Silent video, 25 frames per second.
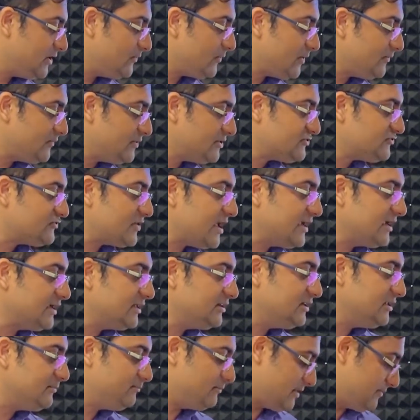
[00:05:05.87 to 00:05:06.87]
when we strike at
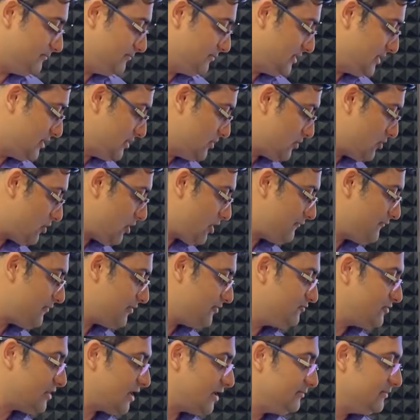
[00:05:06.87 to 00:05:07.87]
the membrane of a
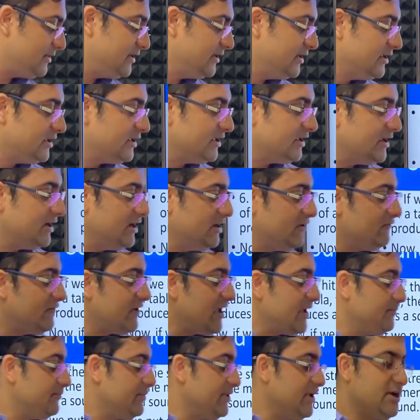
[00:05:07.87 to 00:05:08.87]
drum, it
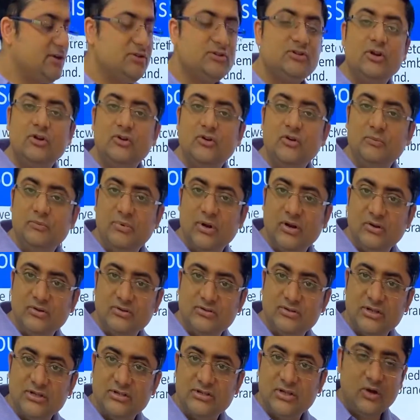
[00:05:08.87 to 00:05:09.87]
vibrates to produce
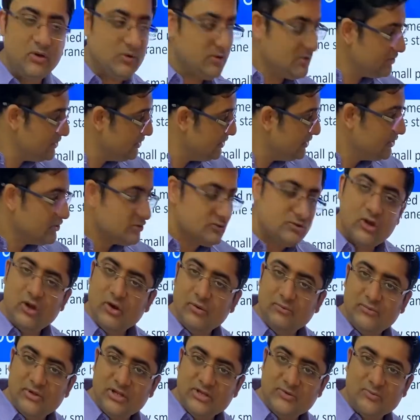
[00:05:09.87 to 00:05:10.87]
a sound. So I
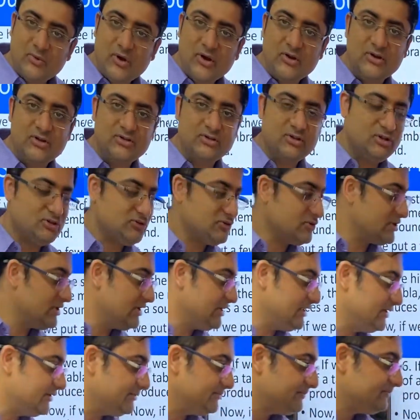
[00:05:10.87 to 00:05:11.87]
hope this point is also
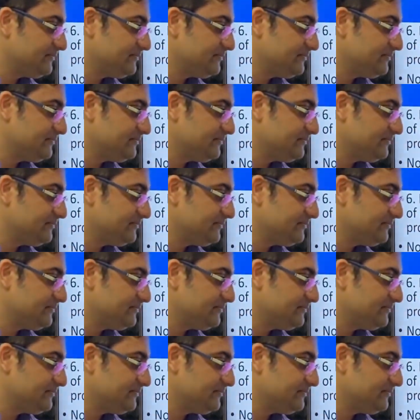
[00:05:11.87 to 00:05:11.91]
clear.